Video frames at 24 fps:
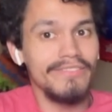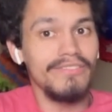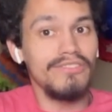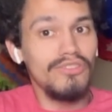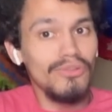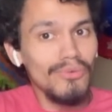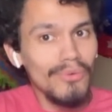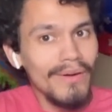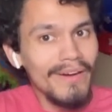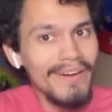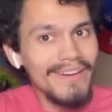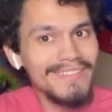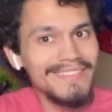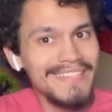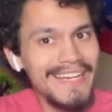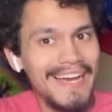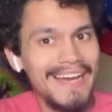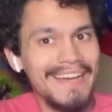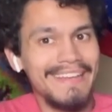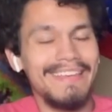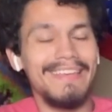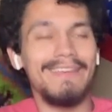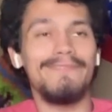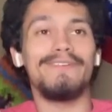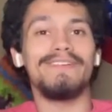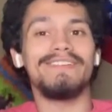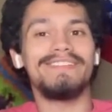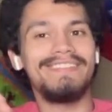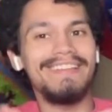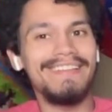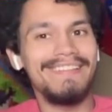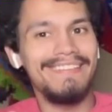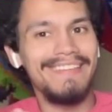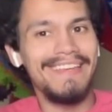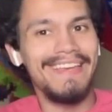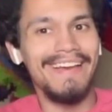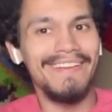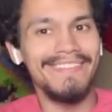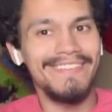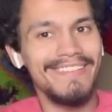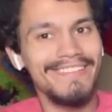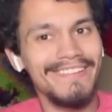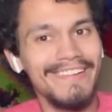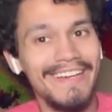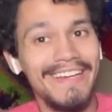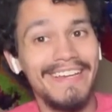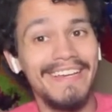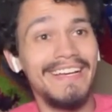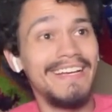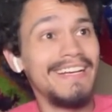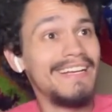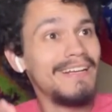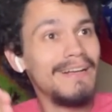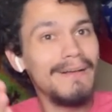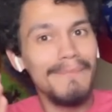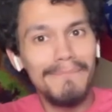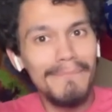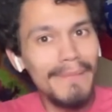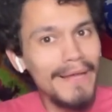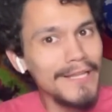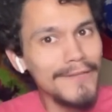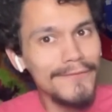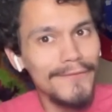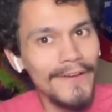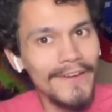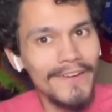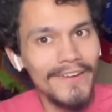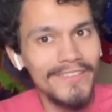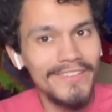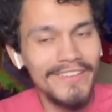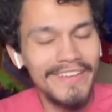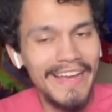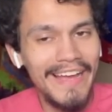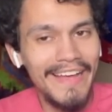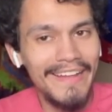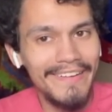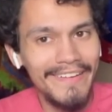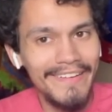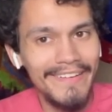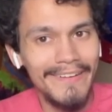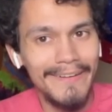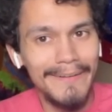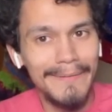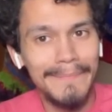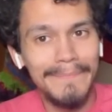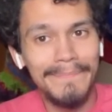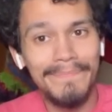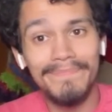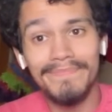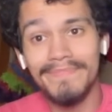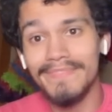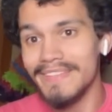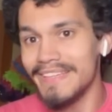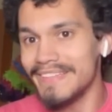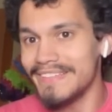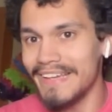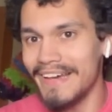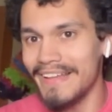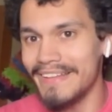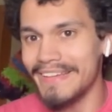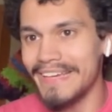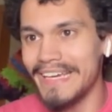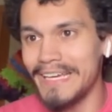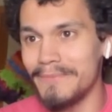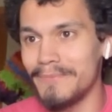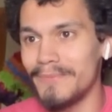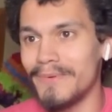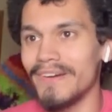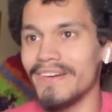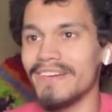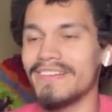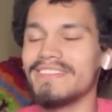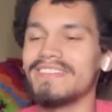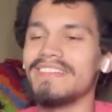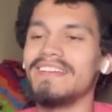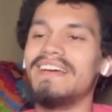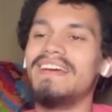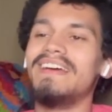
You are attacking for 60 counts straight. Motherfuckers are getting hurt. It's how the game works.